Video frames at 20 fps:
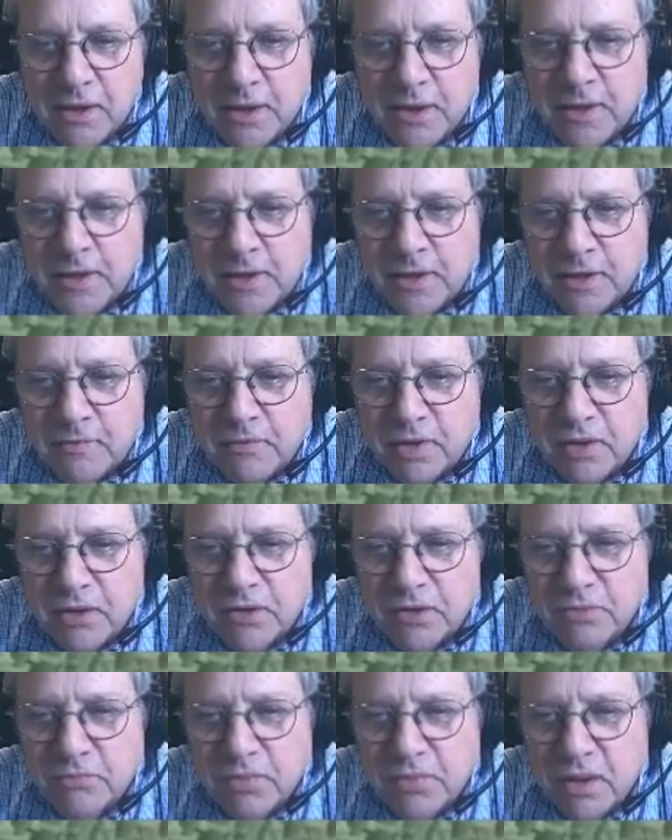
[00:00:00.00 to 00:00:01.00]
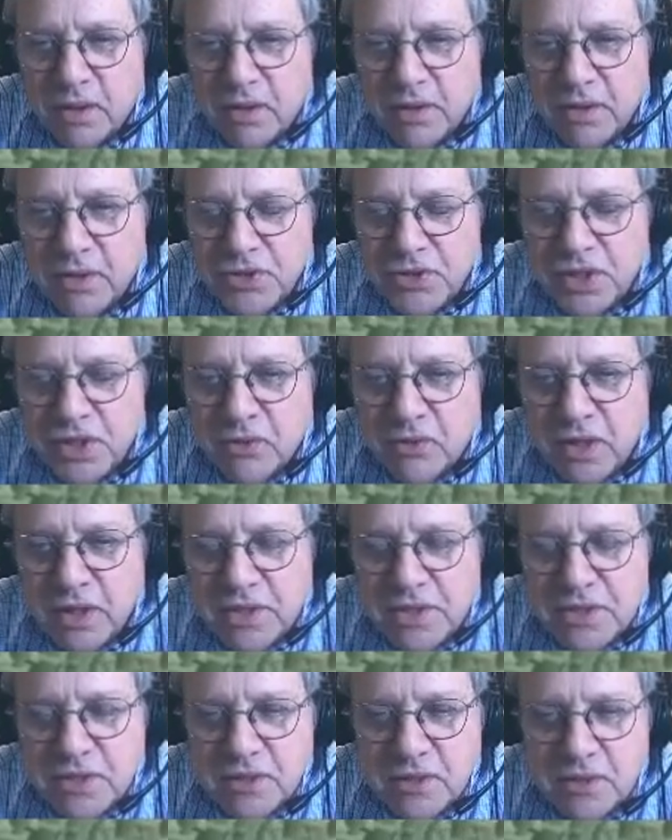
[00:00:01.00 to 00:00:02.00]
uh, or uh,
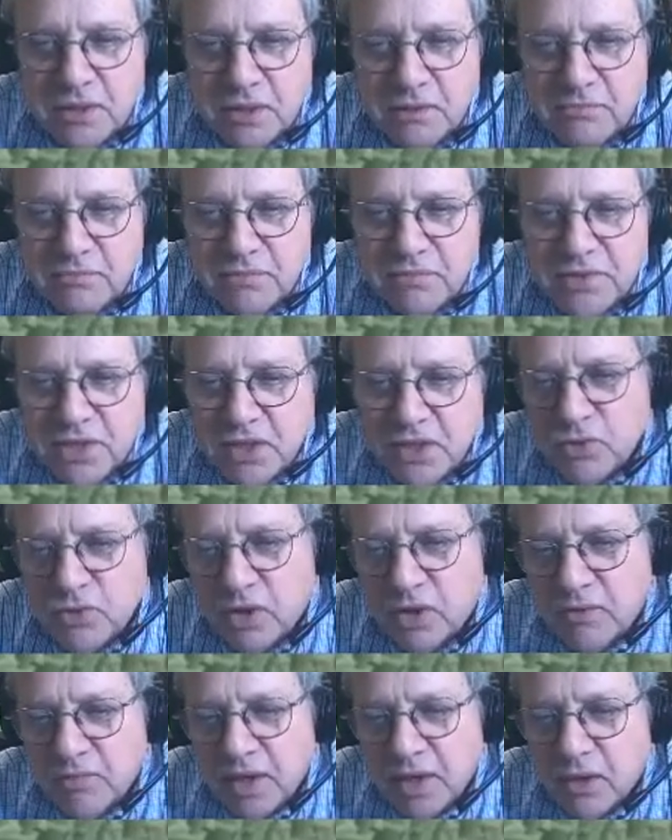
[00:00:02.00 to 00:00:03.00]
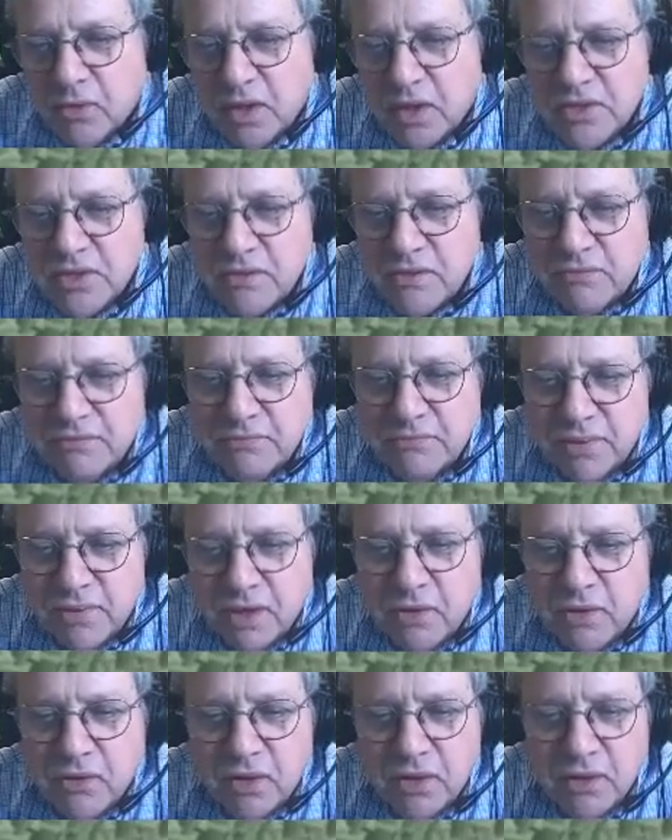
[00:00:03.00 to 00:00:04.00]
generate, say, 12 megawatts of
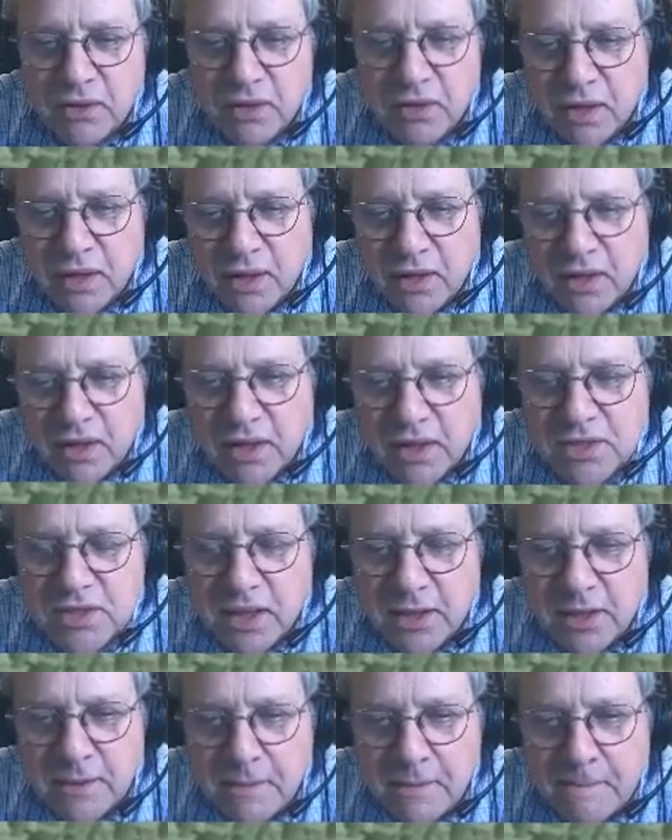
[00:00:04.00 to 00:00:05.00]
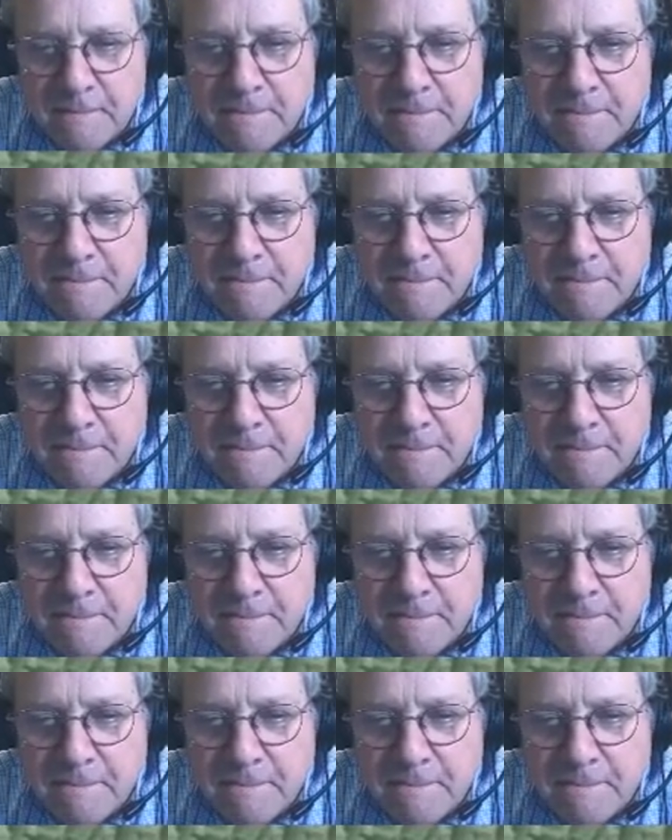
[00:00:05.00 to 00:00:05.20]
power. Next slide.